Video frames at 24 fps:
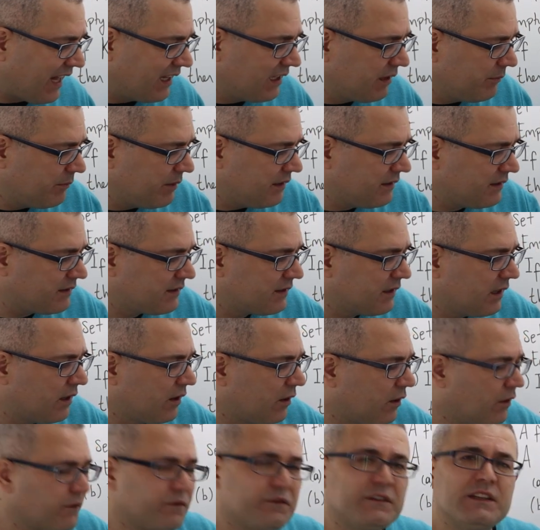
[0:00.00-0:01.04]
element
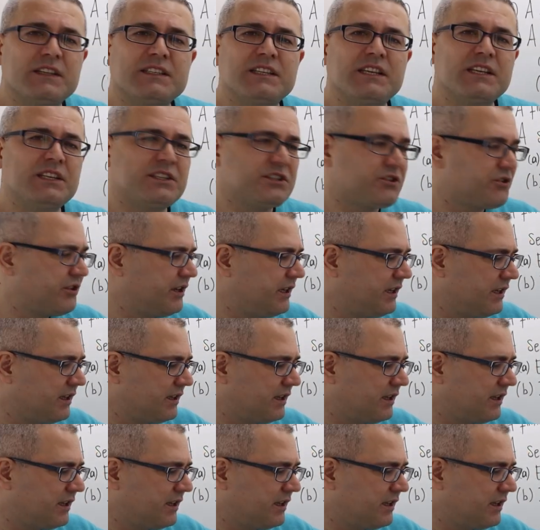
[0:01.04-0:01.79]
of this history,